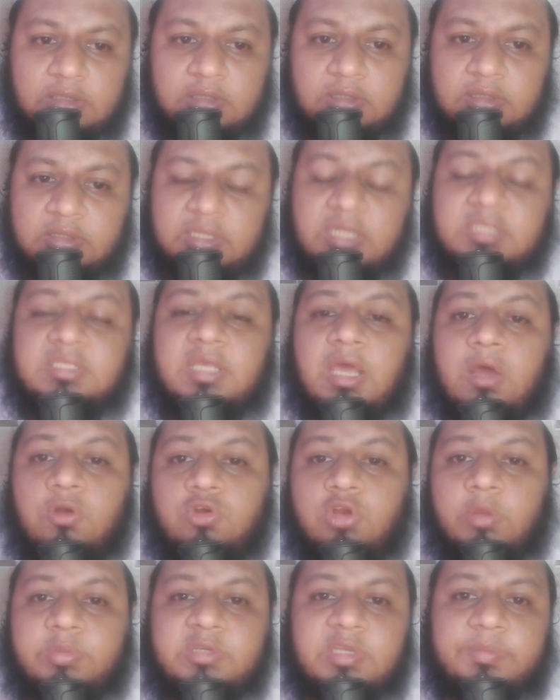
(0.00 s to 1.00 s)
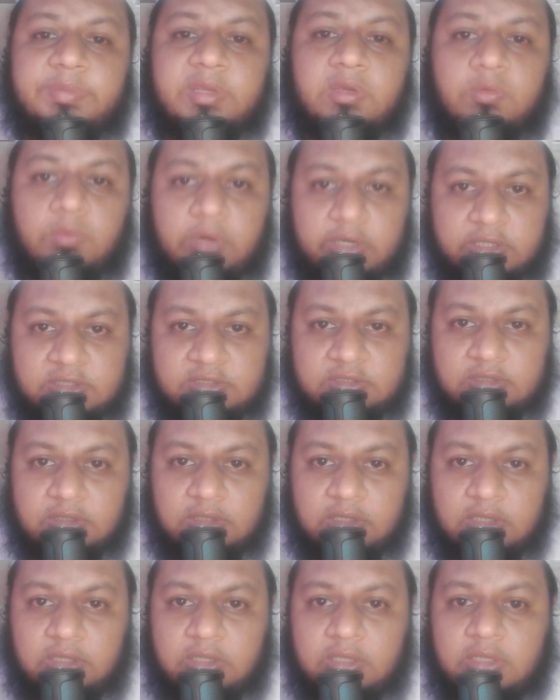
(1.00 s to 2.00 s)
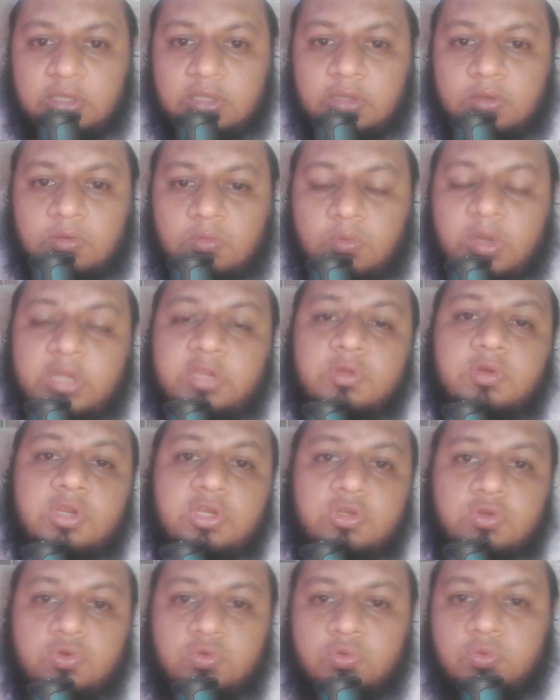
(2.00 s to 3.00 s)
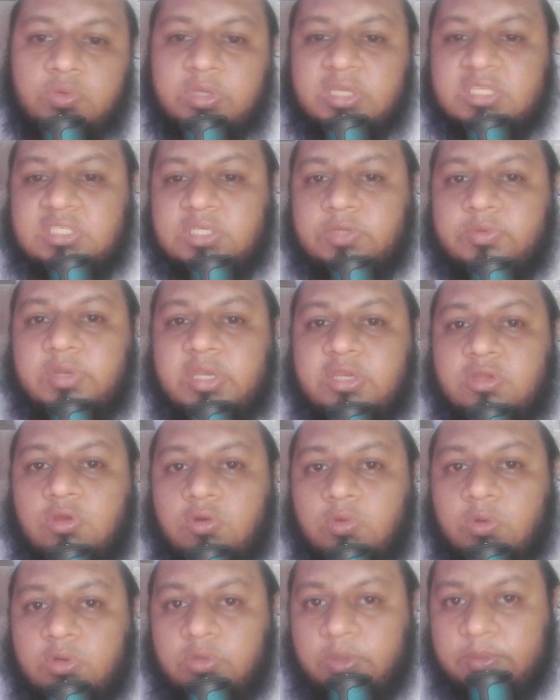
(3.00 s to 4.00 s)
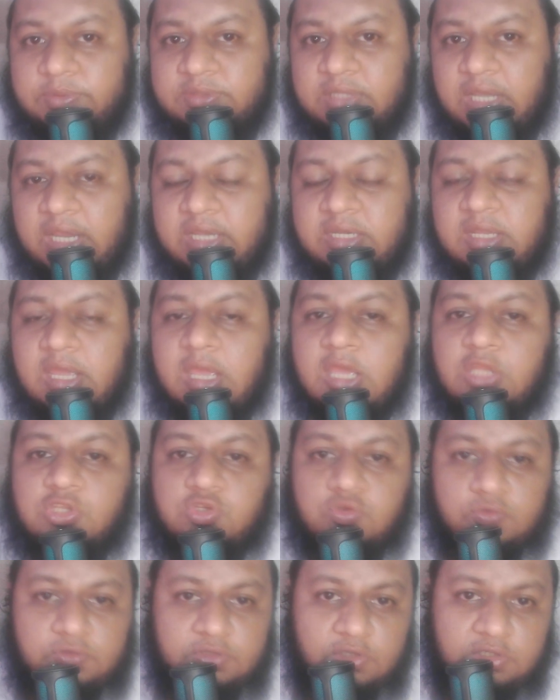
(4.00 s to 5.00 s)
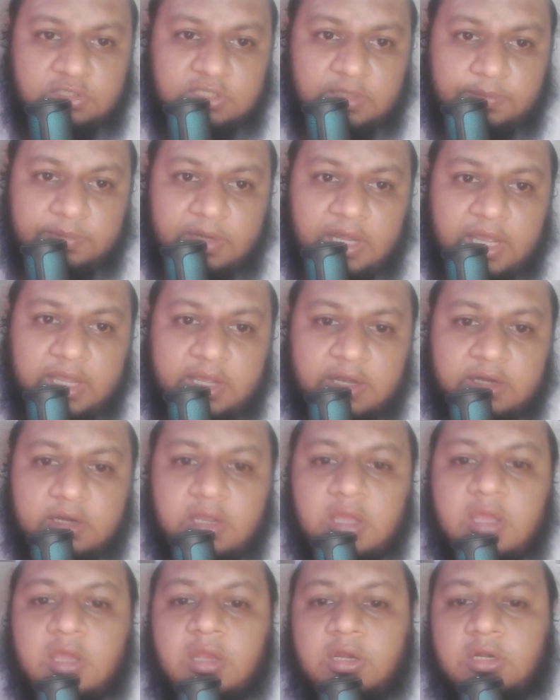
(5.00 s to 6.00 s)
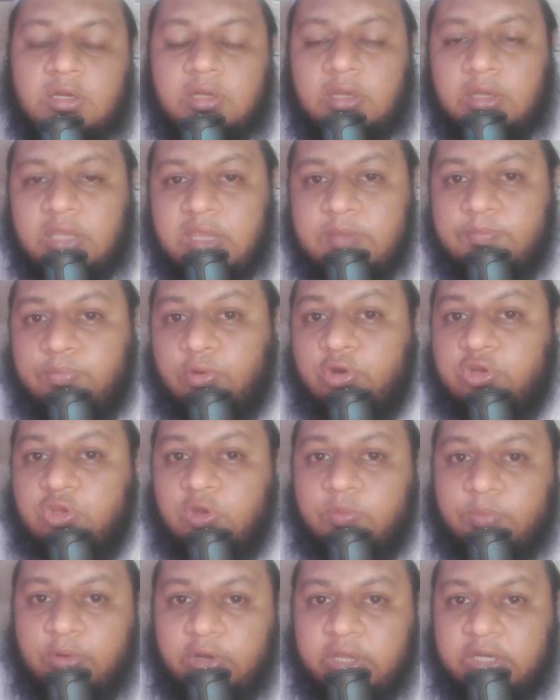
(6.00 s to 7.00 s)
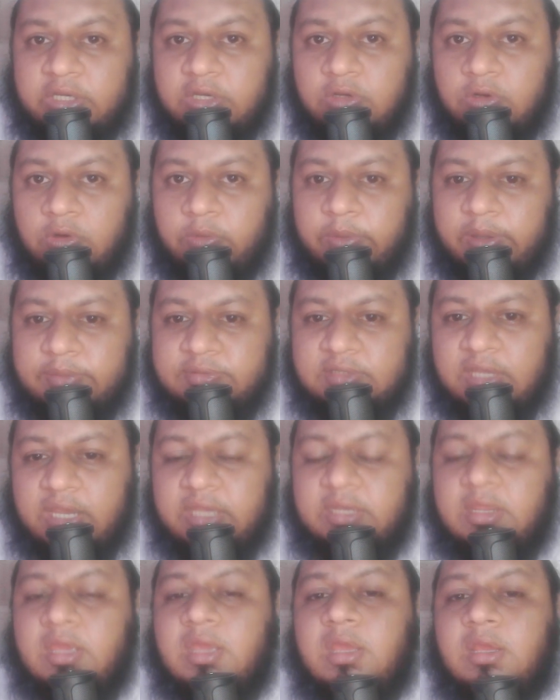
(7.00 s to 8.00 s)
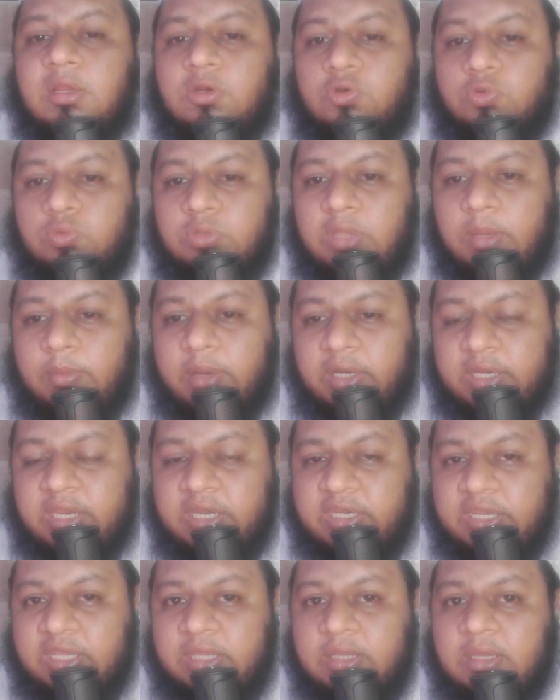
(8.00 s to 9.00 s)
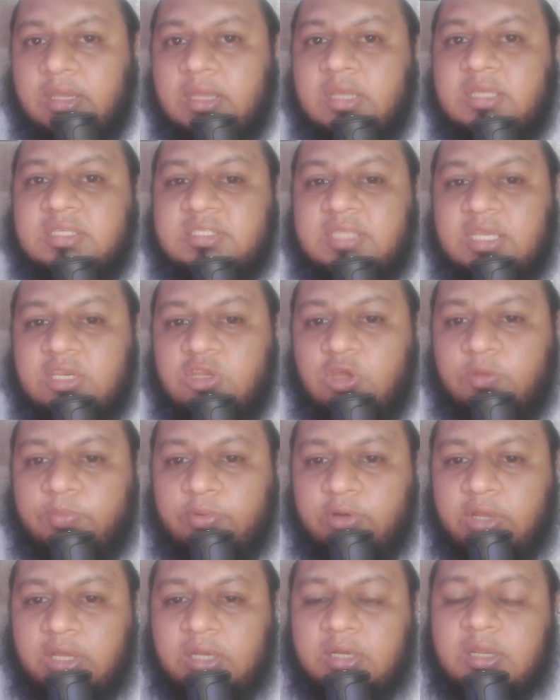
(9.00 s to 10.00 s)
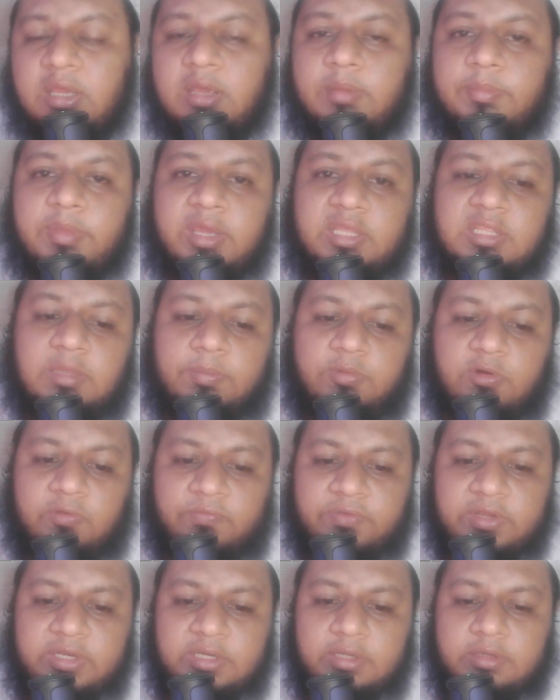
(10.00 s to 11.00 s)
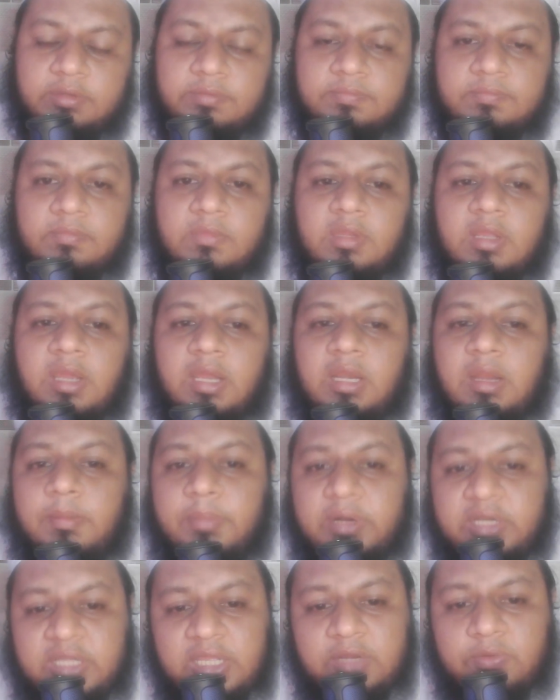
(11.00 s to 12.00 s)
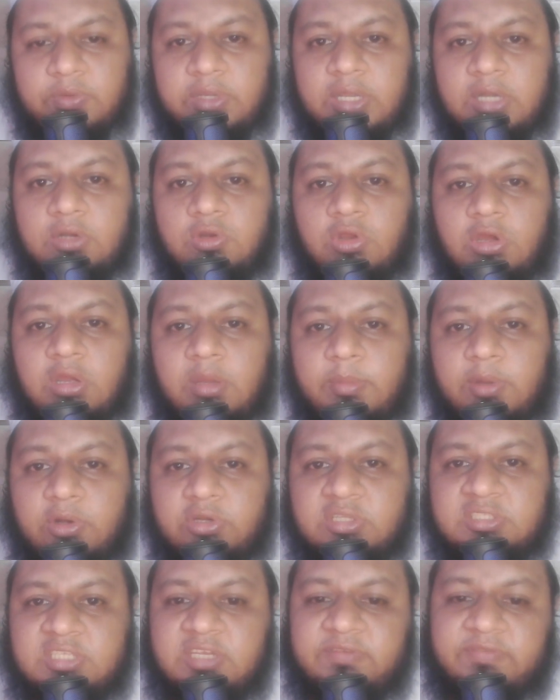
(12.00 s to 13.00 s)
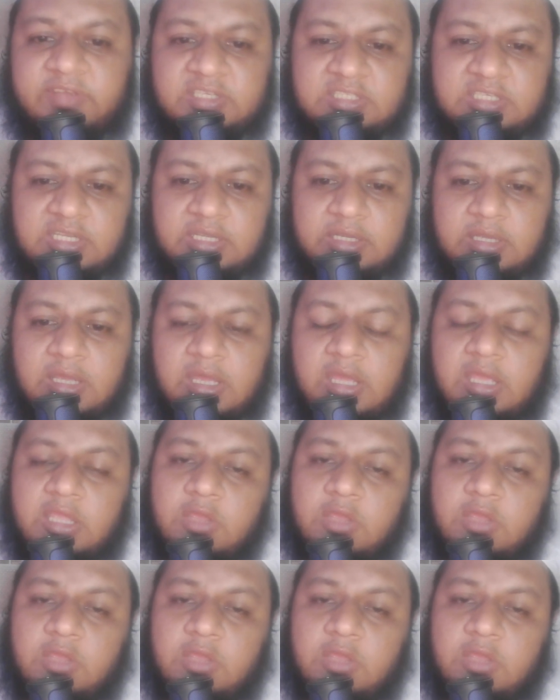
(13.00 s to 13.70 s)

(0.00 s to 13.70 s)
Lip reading: That's how dropshipping works. What you need to do is create your own website, choose your supplier, import your product in your website, do the marketing, sell your product, make the profit. And number 10, we can talk about is investing.